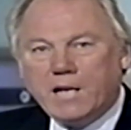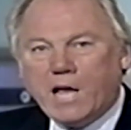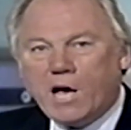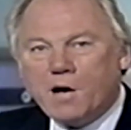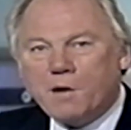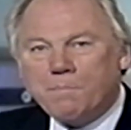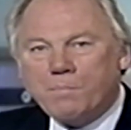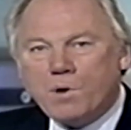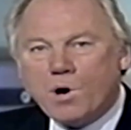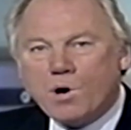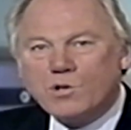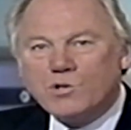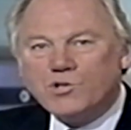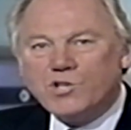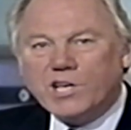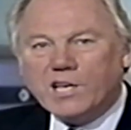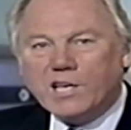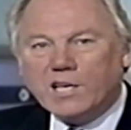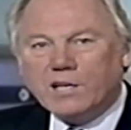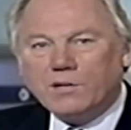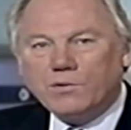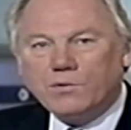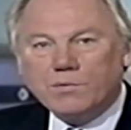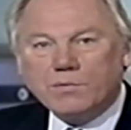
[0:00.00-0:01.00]
Now
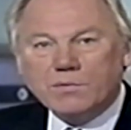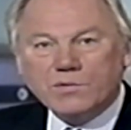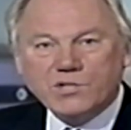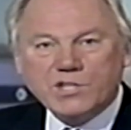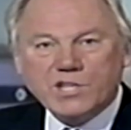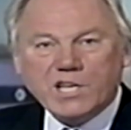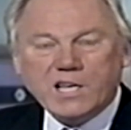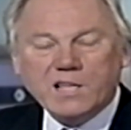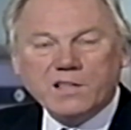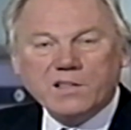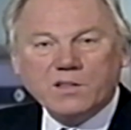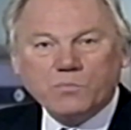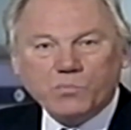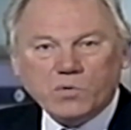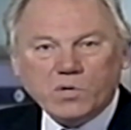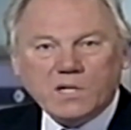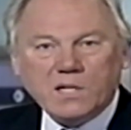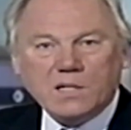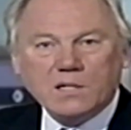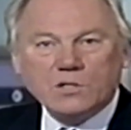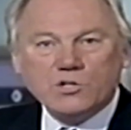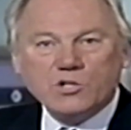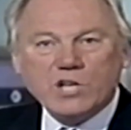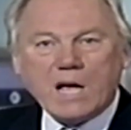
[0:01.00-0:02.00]
boxing, and you can see the
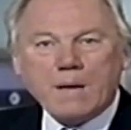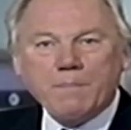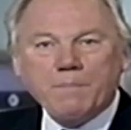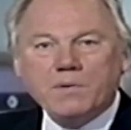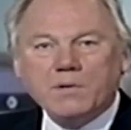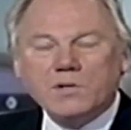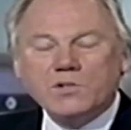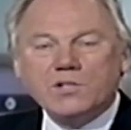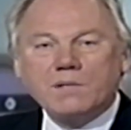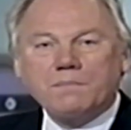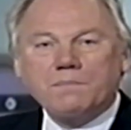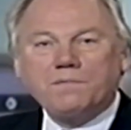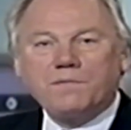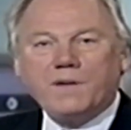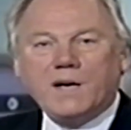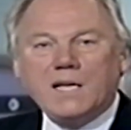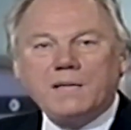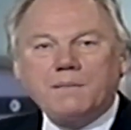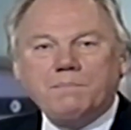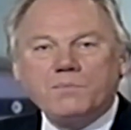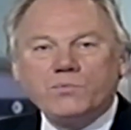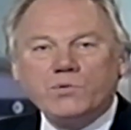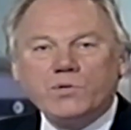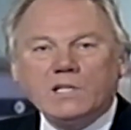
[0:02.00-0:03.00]
World Championship
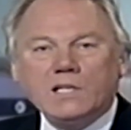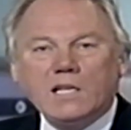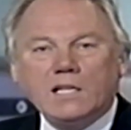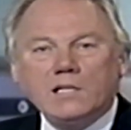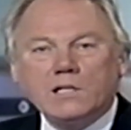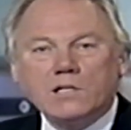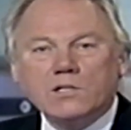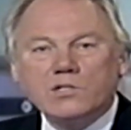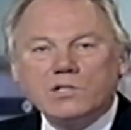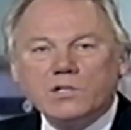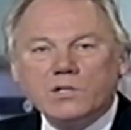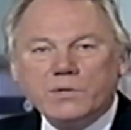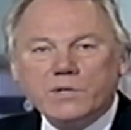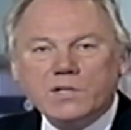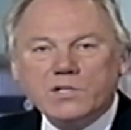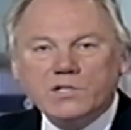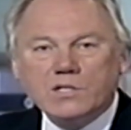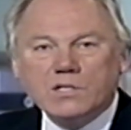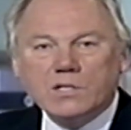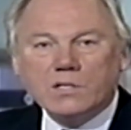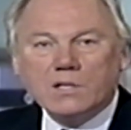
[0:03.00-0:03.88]
fight between Lennox Lewis